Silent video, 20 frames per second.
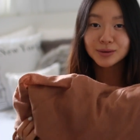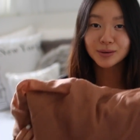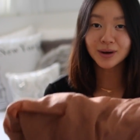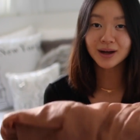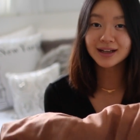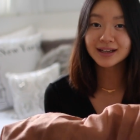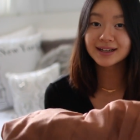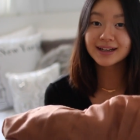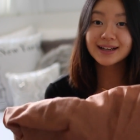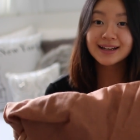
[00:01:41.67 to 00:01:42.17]

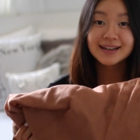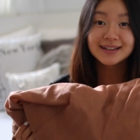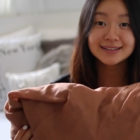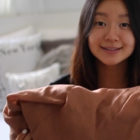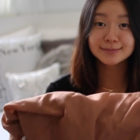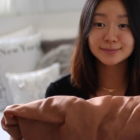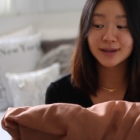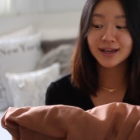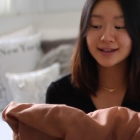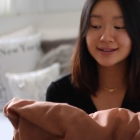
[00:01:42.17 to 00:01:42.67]
quality
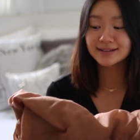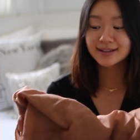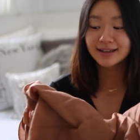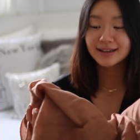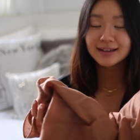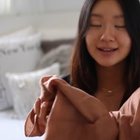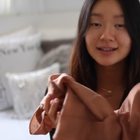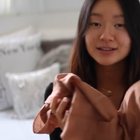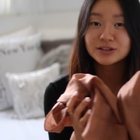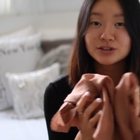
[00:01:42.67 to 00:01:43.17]
is
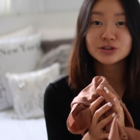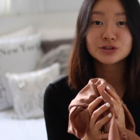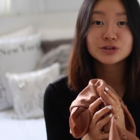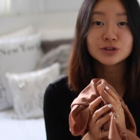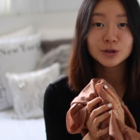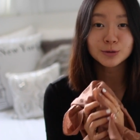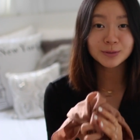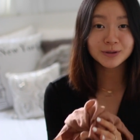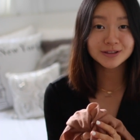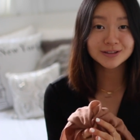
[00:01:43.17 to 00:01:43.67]
amazing, it's
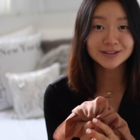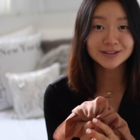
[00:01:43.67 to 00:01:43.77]
super